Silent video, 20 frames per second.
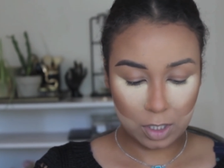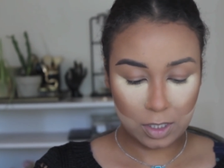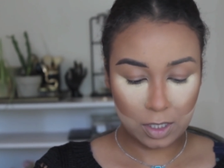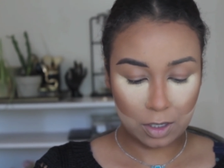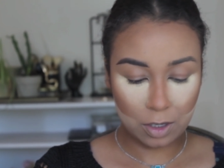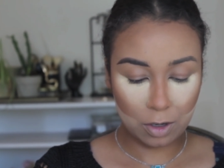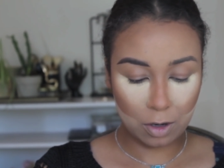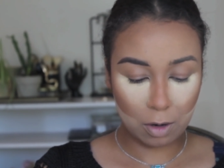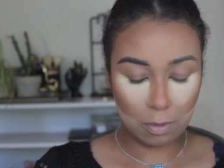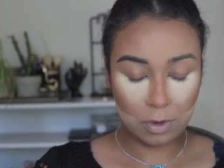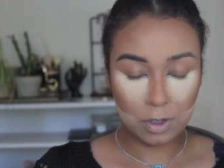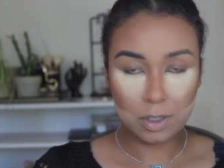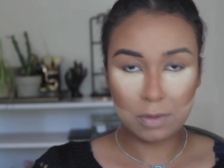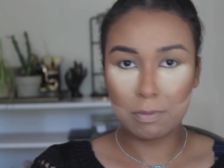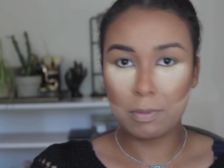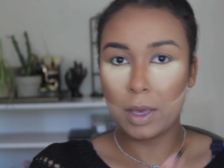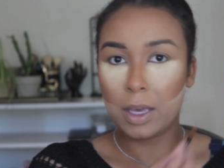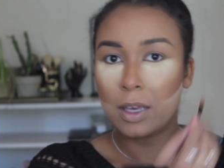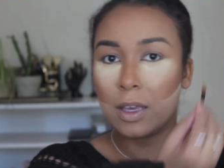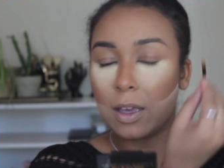It's like you're almost
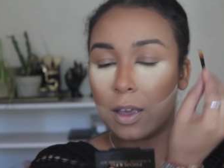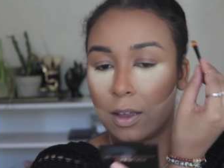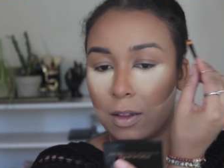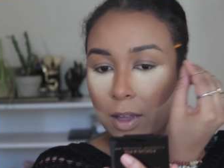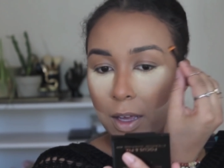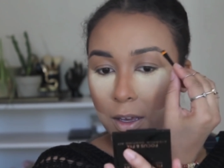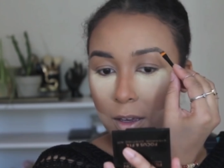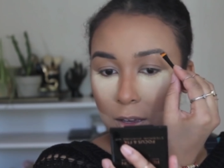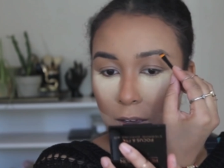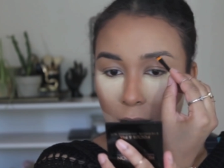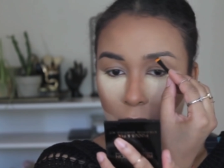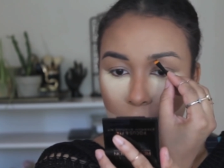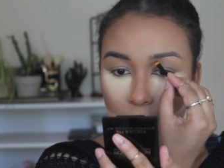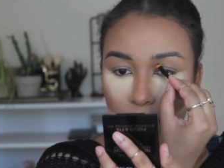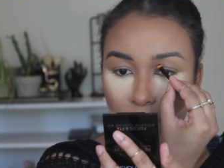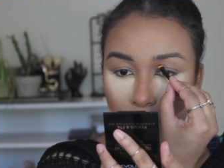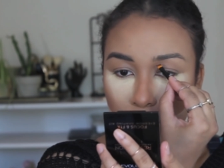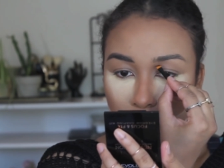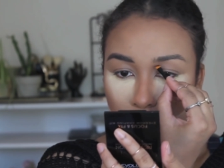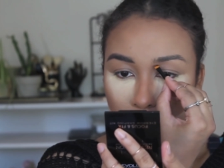making like
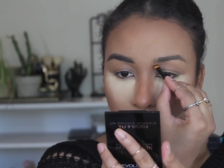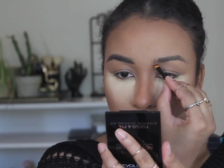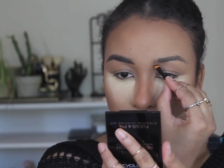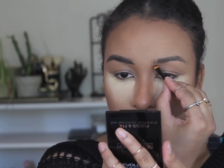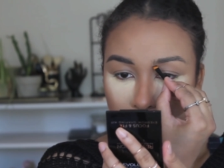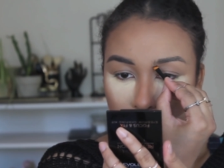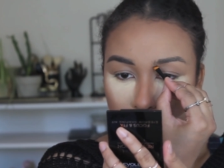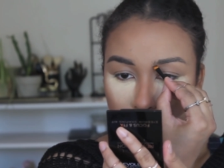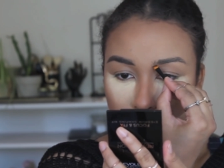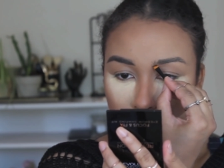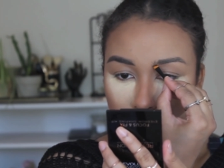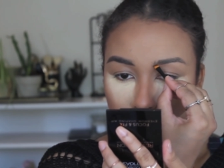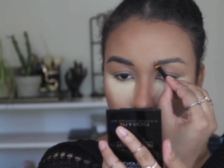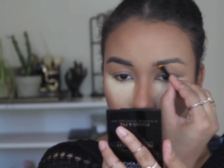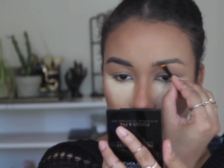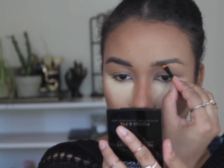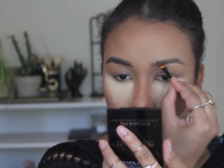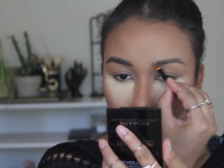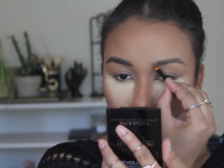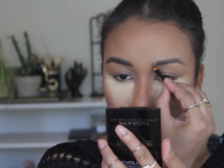a dip
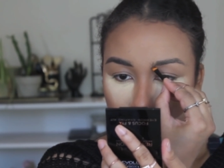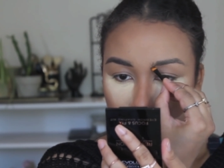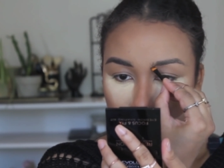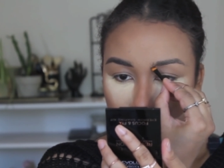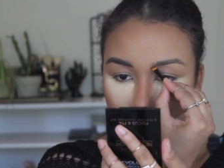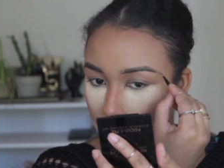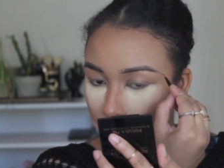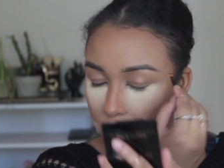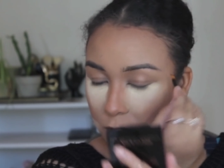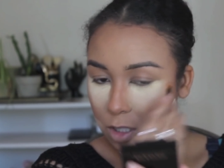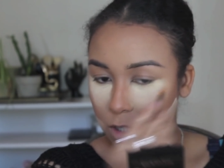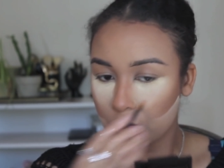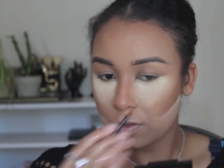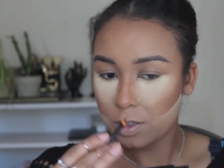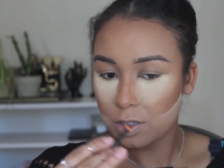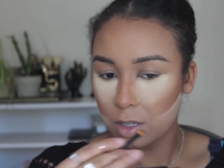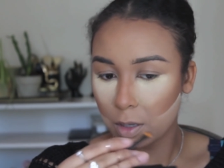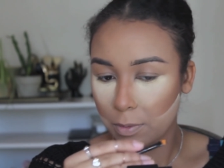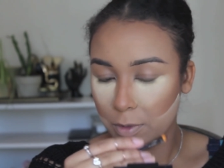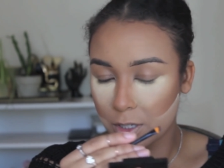brow, you know? I just
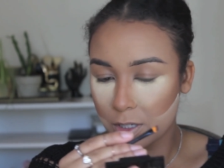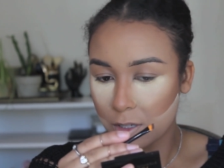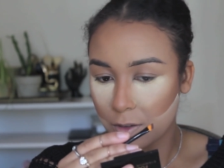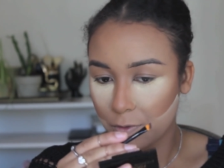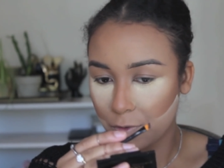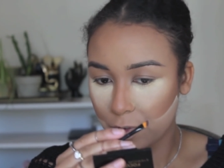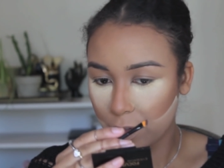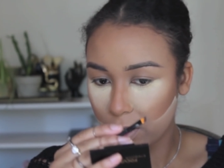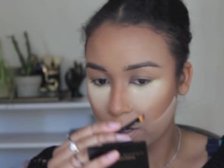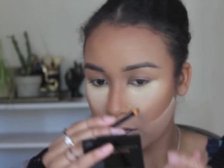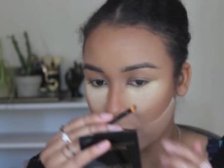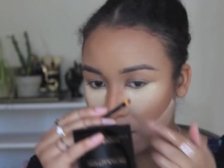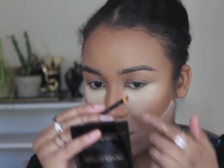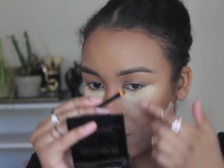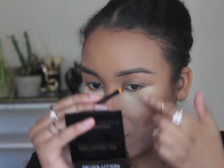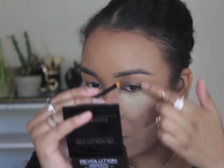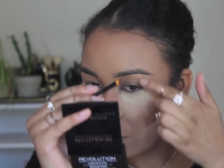for some reason feel like it's